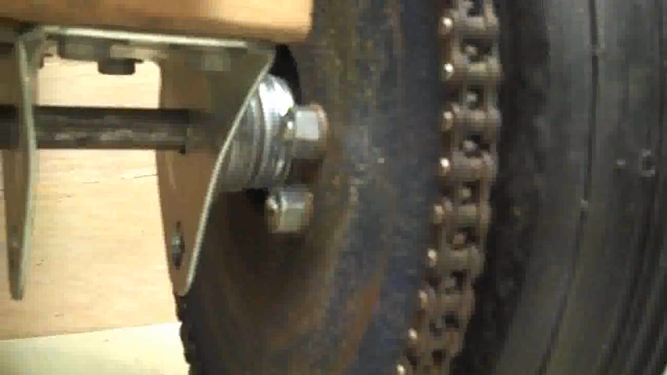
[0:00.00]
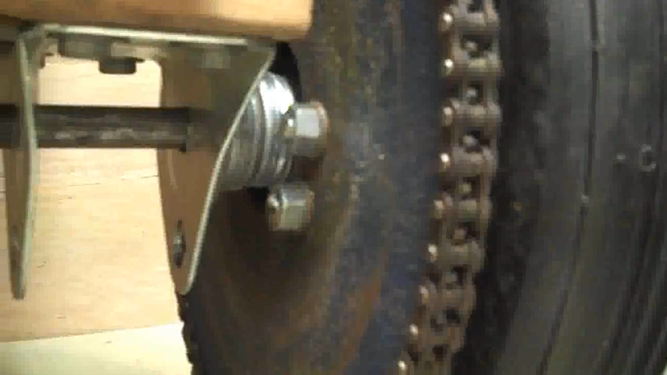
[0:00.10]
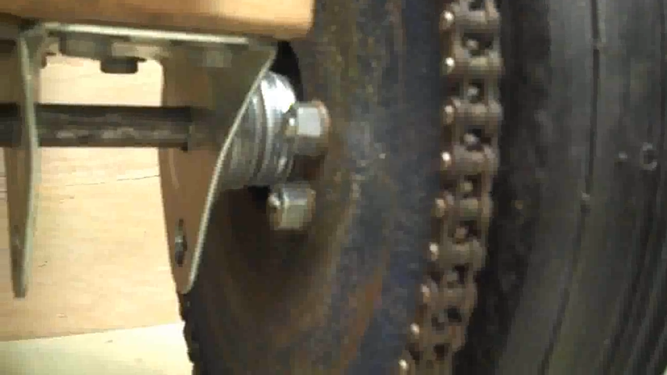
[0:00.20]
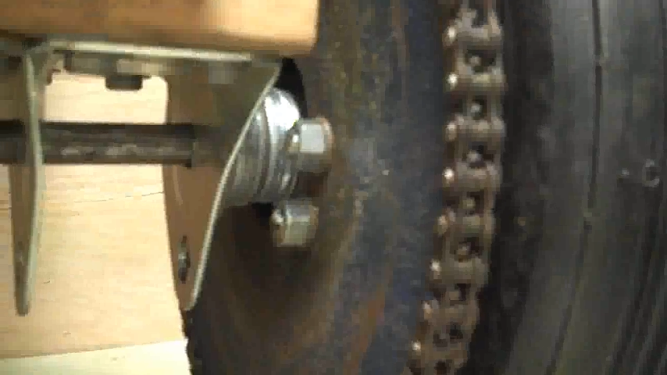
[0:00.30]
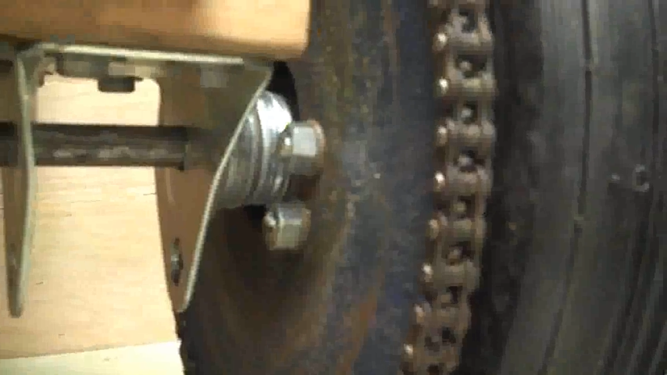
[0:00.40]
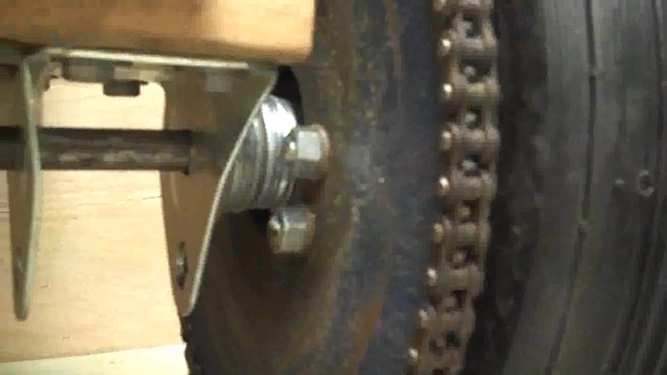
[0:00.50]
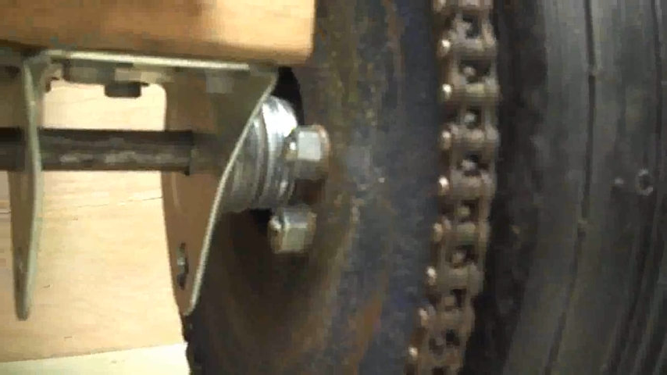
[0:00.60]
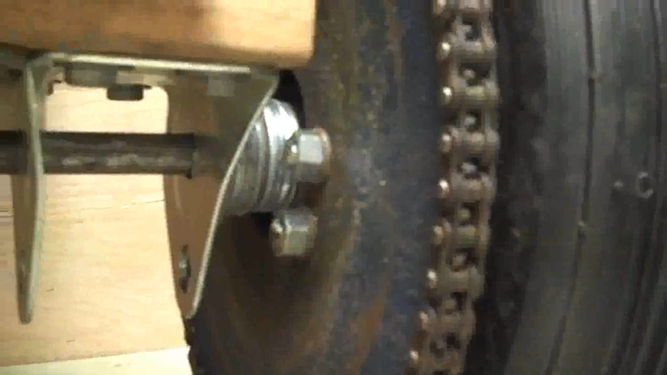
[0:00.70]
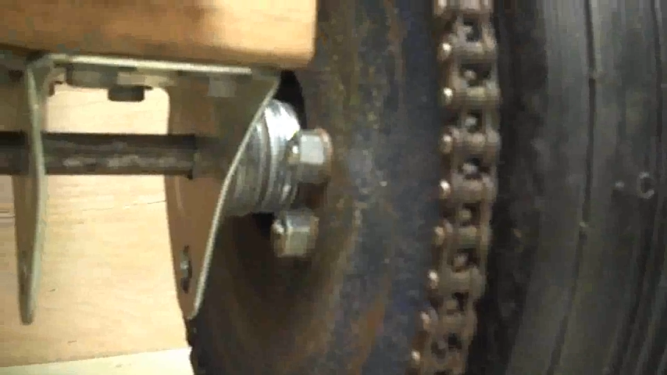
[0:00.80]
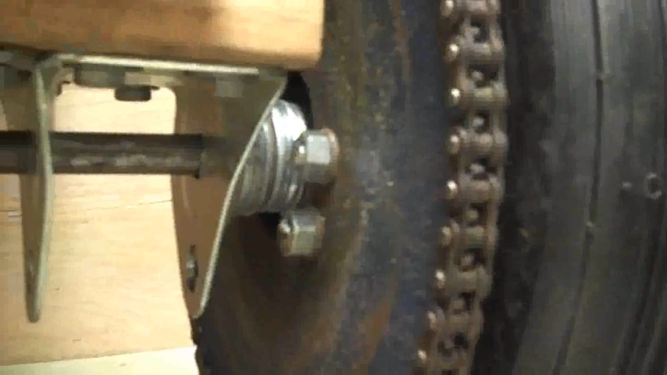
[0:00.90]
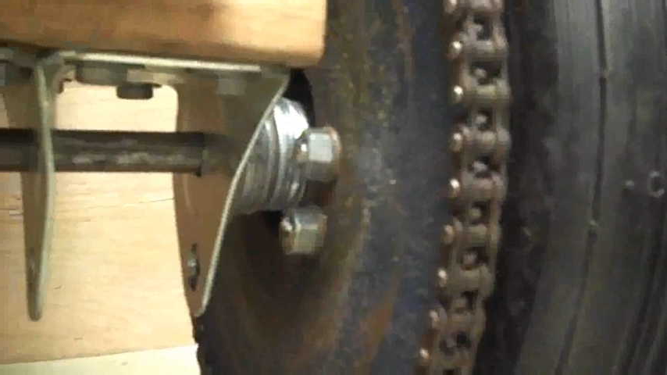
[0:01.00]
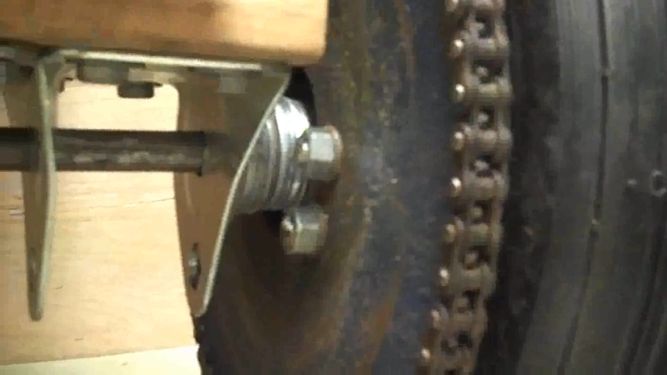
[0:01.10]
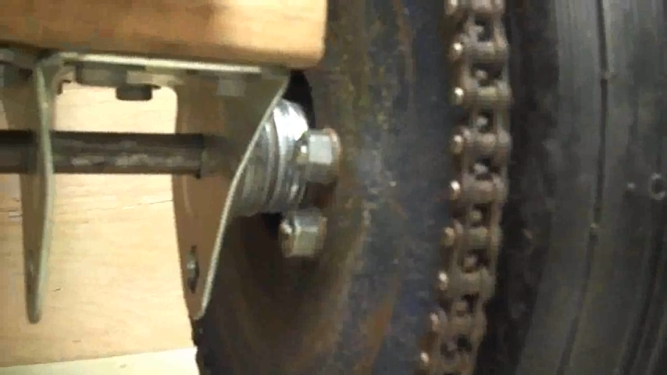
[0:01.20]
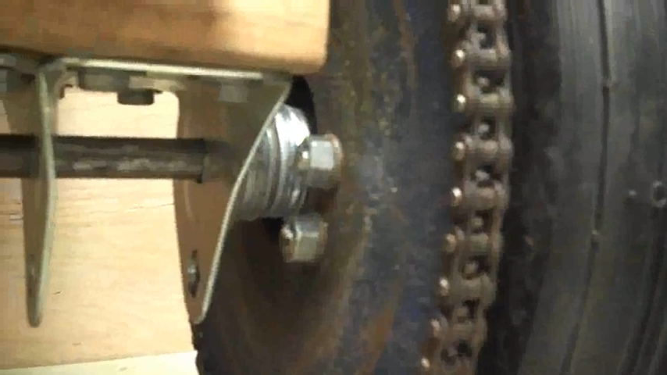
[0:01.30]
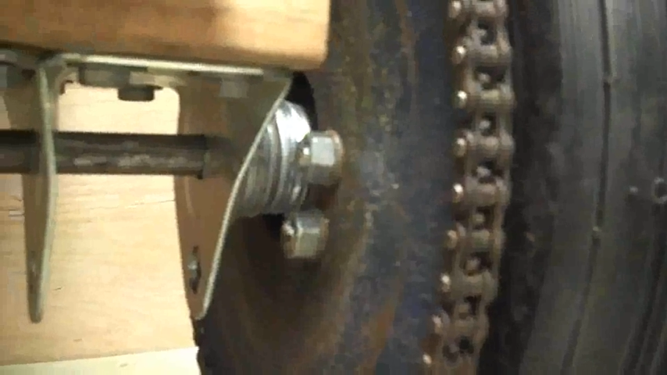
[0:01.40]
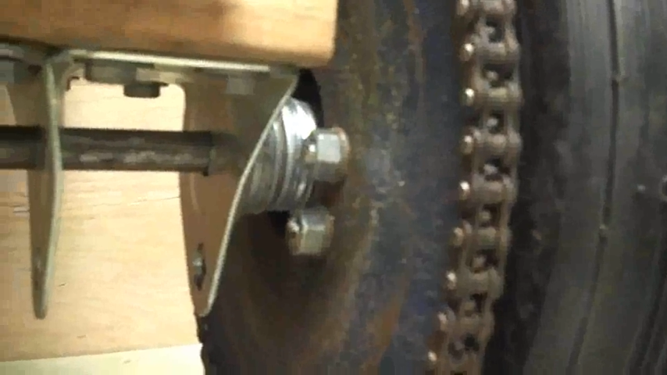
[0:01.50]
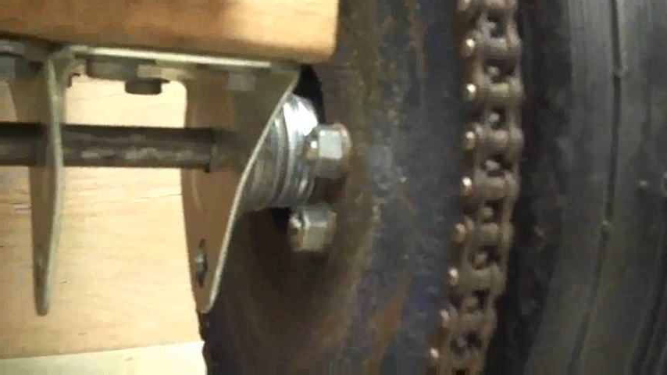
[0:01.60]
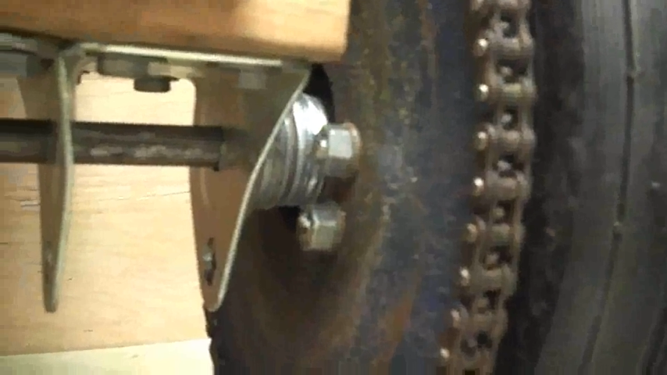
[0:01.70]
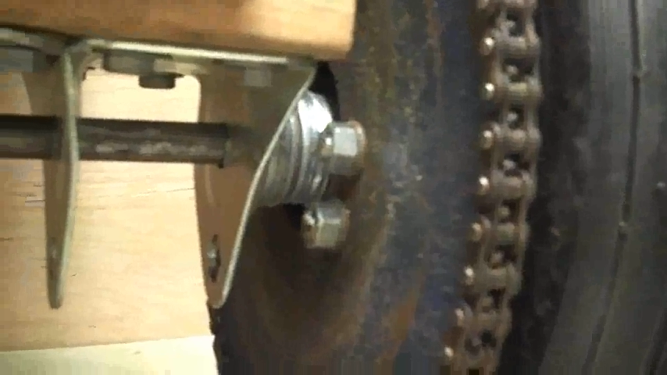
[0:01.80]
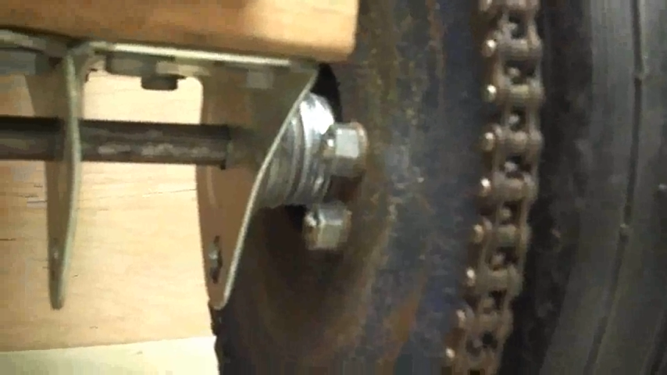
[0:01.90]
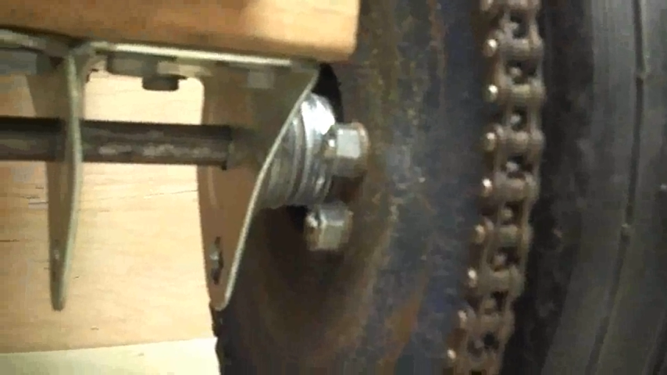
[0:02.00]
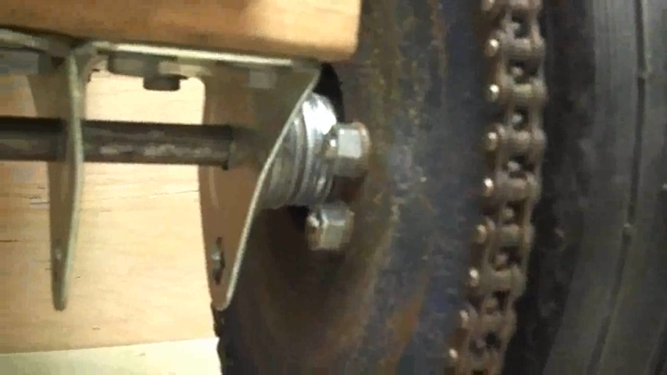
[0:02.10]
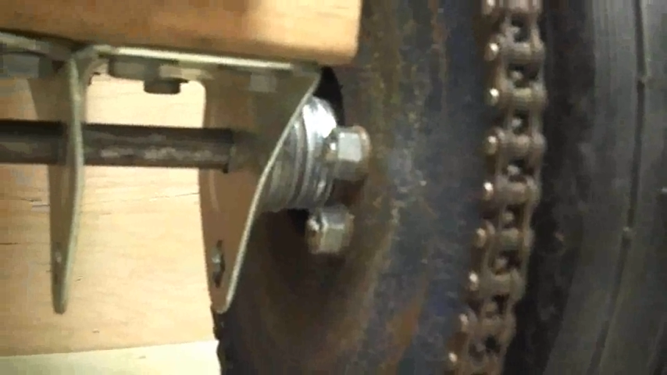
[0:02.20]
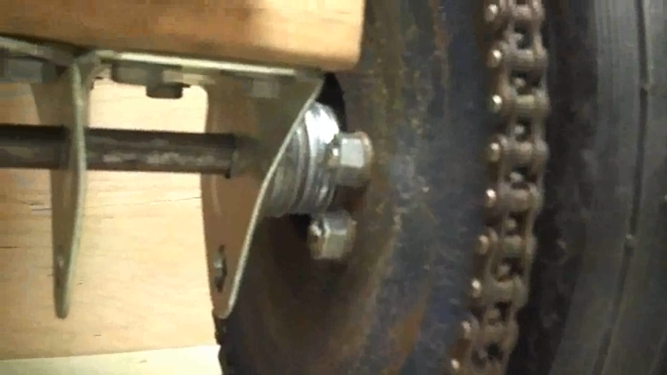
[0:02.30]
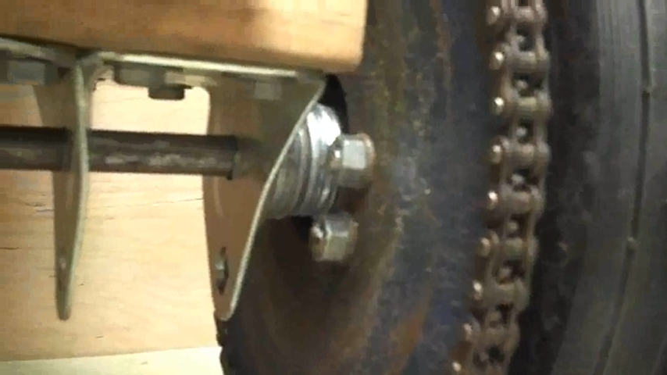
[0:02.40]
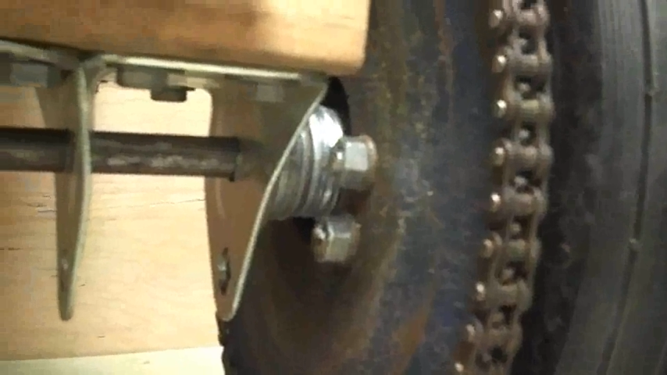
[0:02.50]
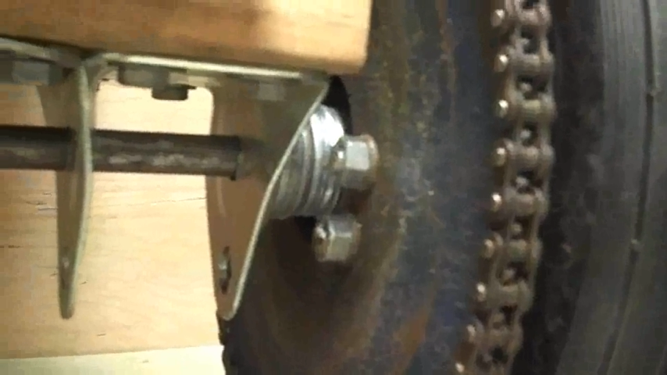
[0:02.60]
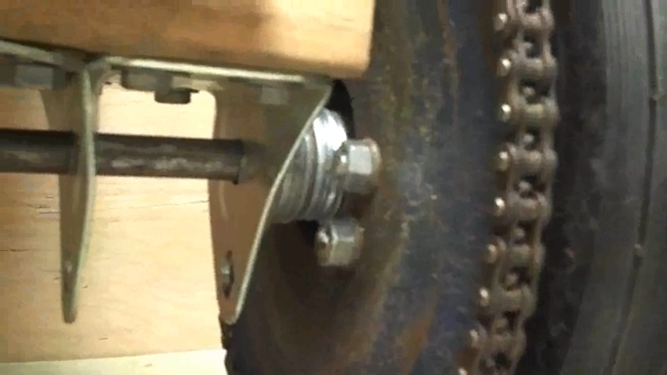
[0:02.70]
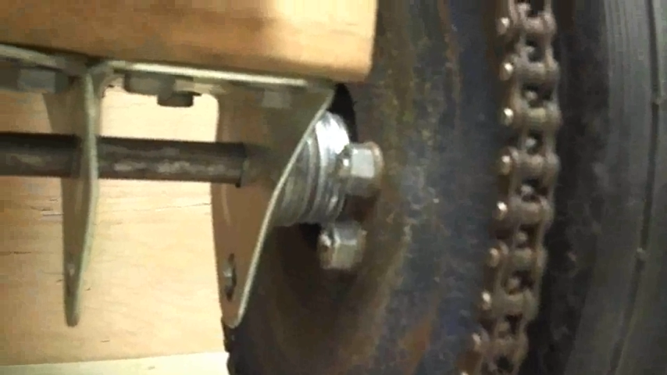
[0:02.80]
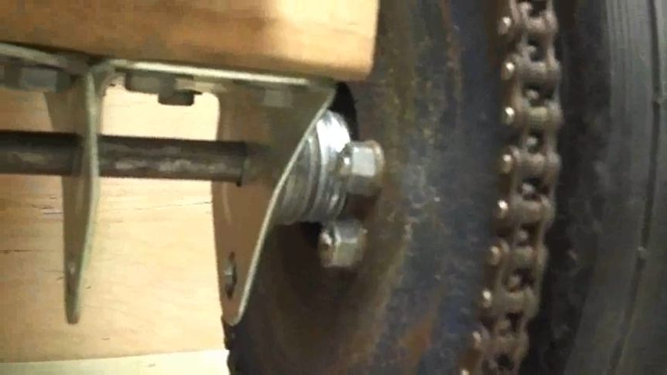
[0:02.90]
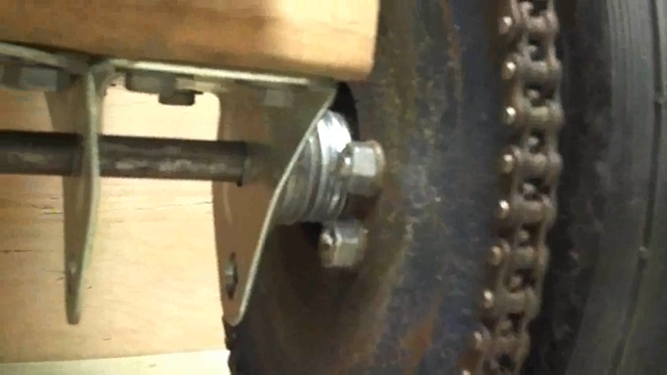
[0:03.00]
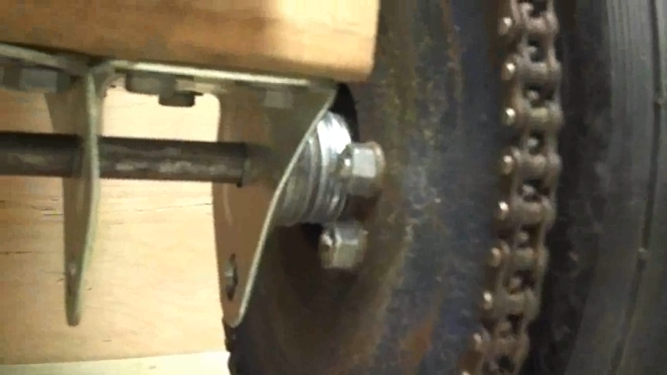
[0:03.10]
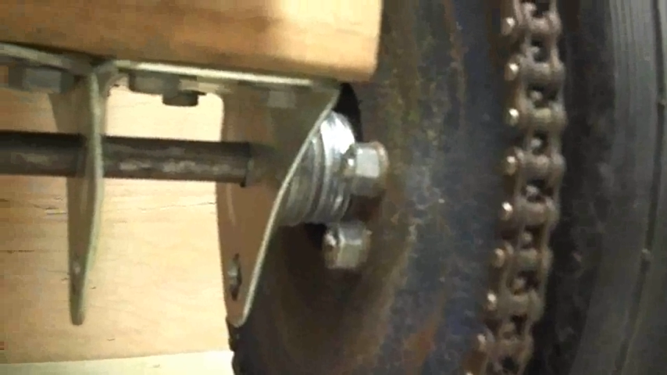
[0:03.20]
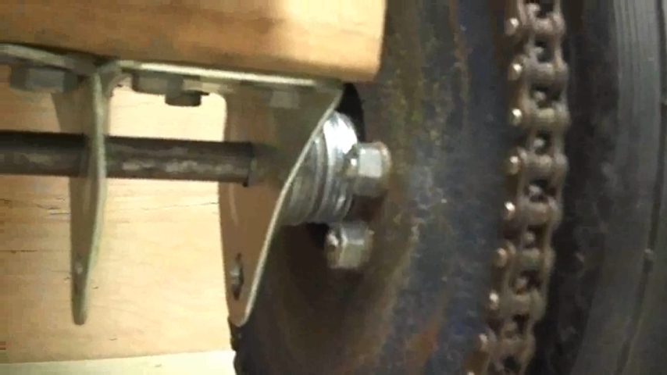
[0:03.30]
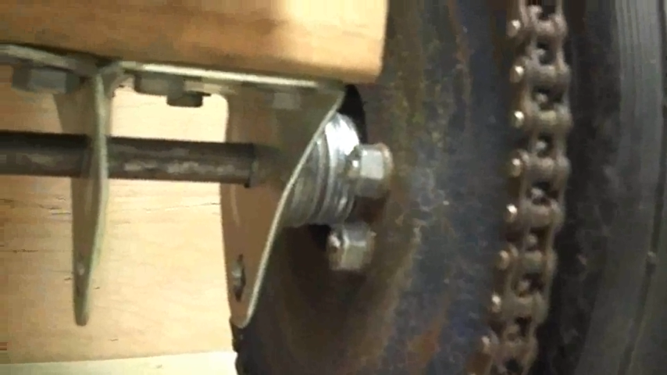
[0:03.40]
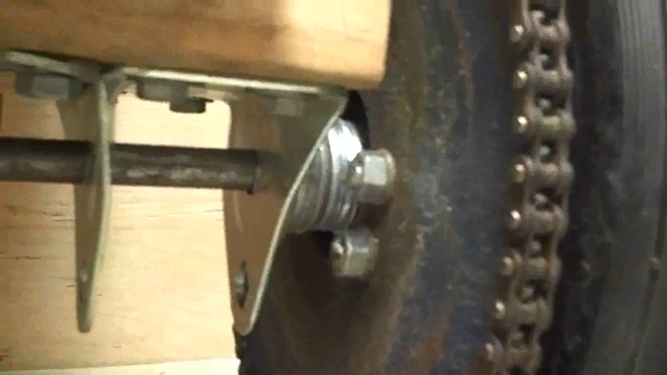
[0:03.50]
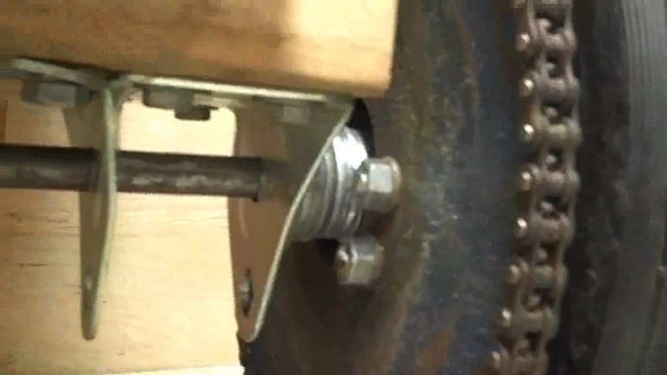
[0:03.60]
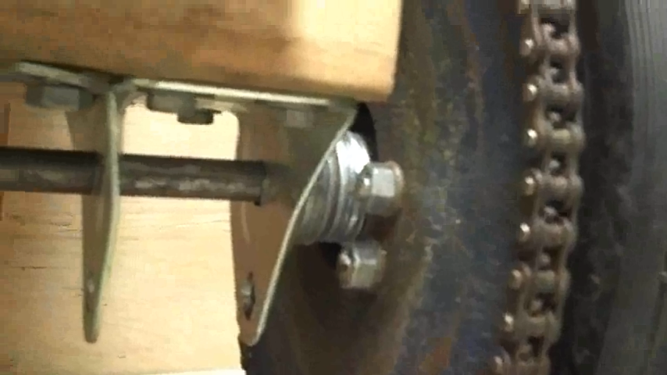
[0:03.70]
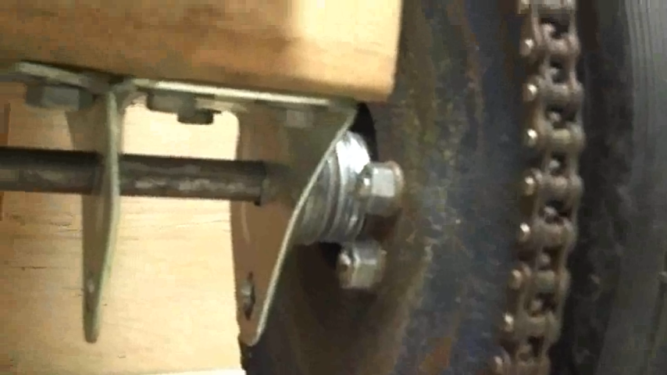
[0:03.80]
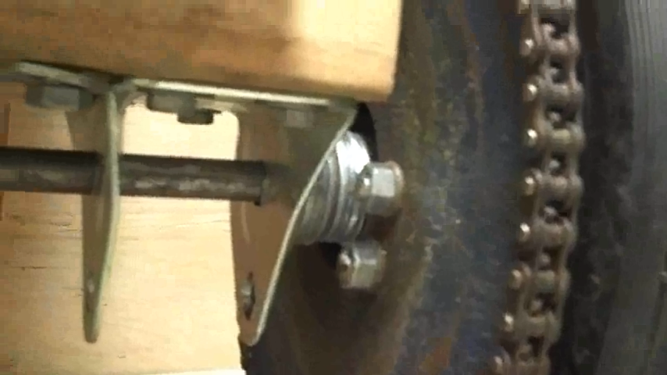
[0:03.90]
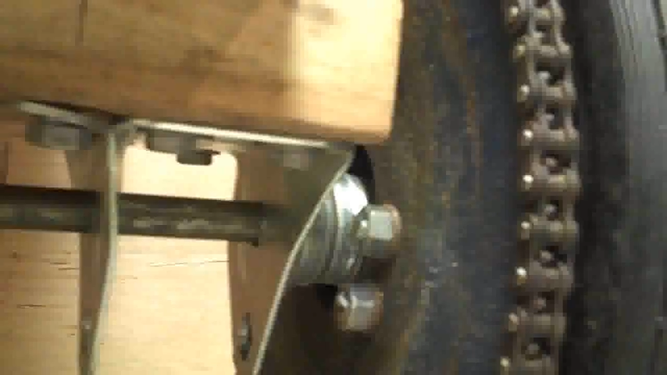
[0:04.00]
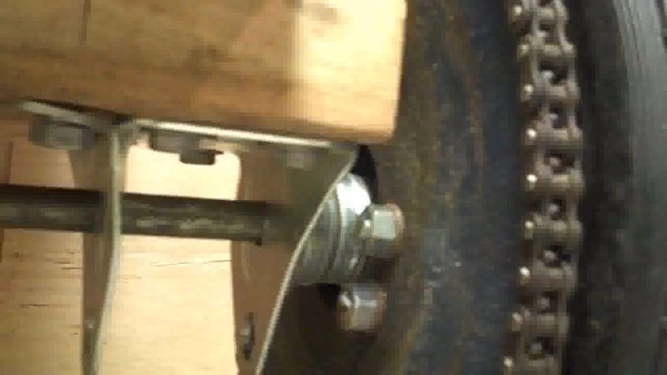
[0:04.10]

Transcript: No face is visible, so there are no lips to read.